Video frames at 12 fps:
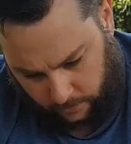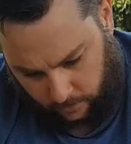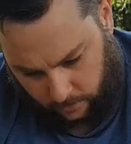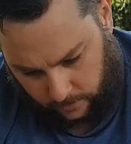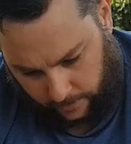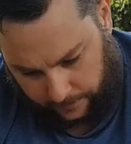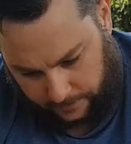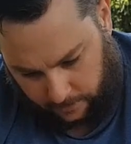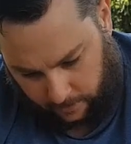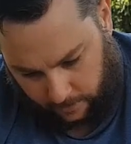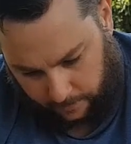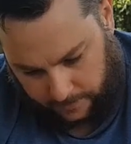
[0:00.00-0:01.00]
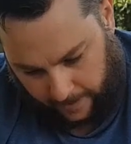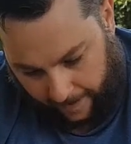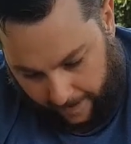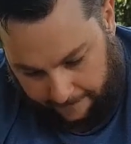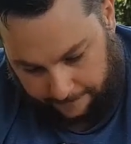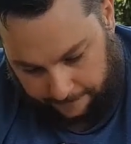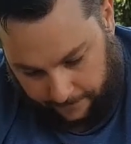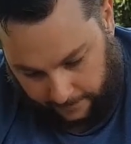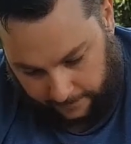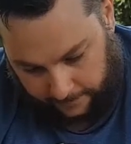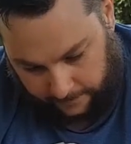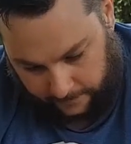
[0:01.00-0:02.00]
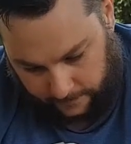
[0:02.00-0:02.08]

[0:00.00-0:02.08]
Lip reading: All other times, have fun.